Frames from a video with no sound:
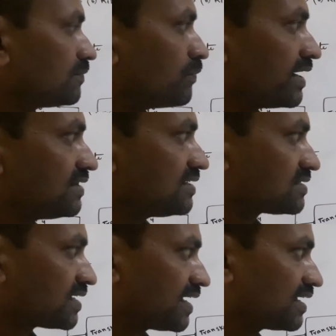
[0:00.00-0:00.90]
By this
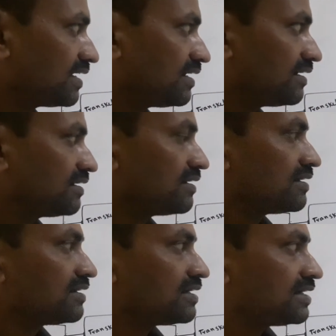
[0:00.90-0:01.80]
cycle
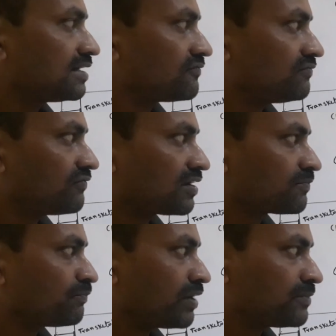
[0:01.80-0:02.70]
here
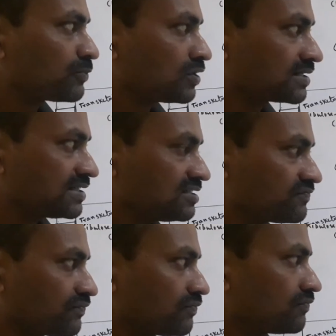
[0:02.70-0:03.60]
one byproduct
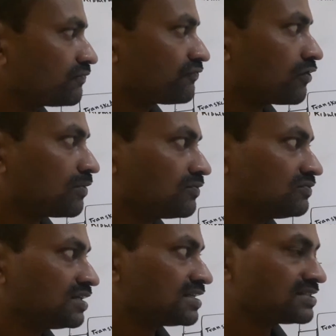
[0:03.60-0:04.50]
is
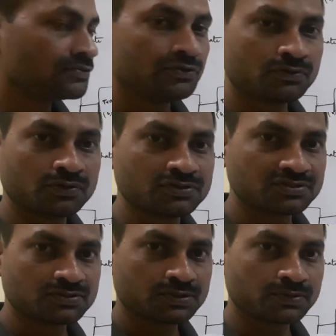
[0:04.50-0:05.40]
formed, that is glucose.